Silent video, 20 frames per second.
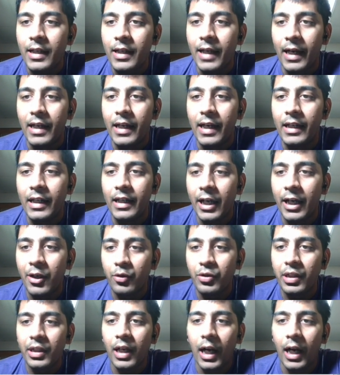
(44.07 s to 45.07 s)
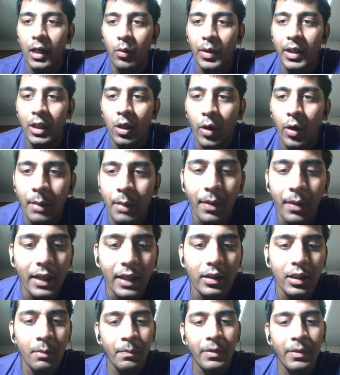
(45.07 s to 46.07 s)
get data using Arduino and
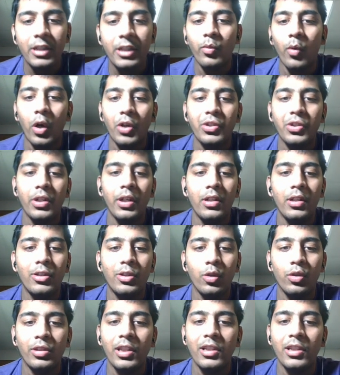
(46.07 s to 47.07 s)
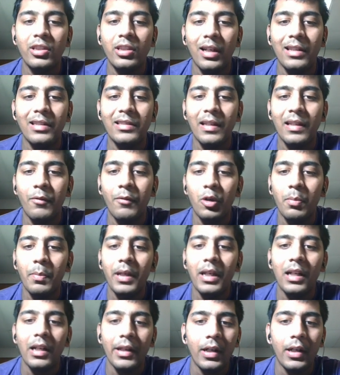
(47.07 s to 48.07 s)
Python, please watch it. So this concept would
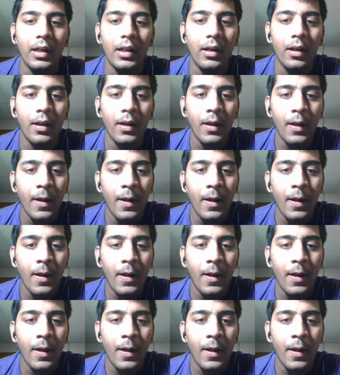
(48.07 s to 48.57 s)
be cleared.